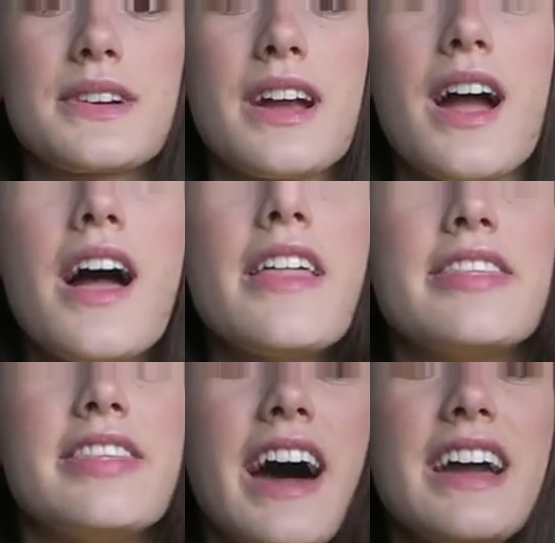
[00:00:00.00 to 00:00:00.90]
Sure,
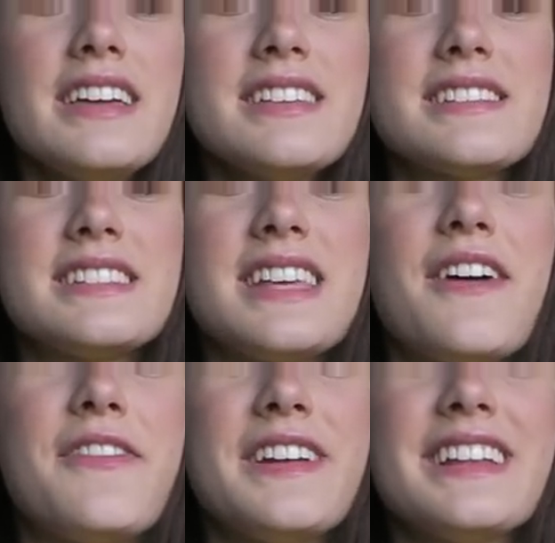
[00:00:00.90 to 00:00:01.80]
that is
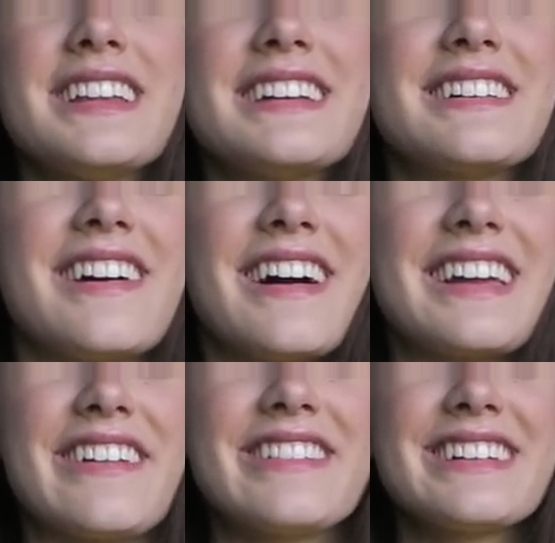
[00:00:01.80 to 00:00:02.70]
definitely not
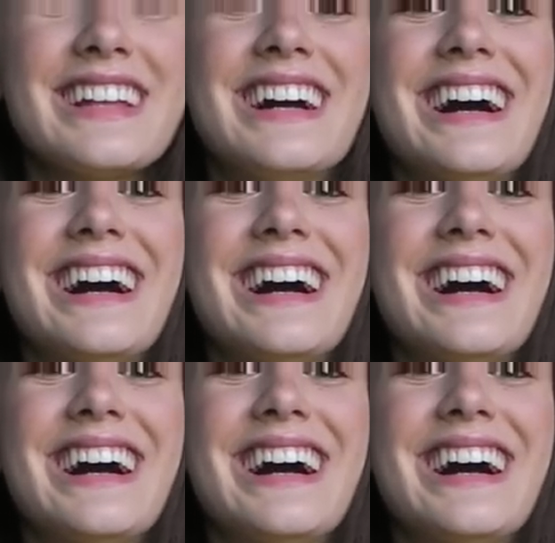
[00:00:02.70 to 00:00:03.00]
even.